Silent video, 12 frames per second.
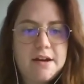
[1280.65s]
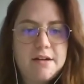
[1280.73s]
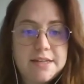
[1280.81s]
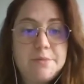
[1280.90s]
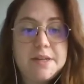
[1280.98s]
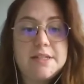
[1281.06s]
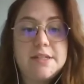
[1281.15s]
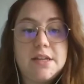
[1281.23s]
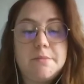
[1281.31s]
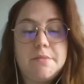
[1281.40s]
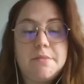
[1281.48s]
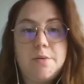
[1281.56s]
is some
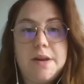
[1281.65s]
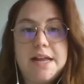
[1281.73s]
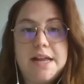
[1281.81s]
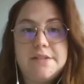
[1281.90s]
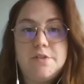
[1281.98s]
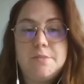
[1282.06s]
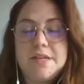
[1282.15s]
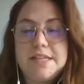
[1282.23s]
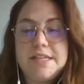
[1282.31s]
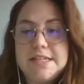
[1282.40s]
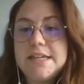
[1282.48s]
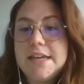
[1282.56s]
relative
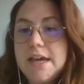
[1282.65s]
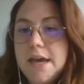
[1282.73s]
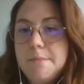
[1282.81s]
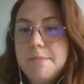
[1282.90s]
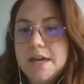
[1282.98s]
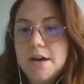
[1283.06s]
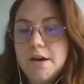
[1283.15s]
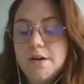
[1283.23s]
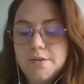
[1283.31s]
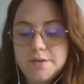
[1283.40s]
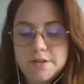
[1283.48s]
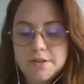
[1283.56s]
humidity because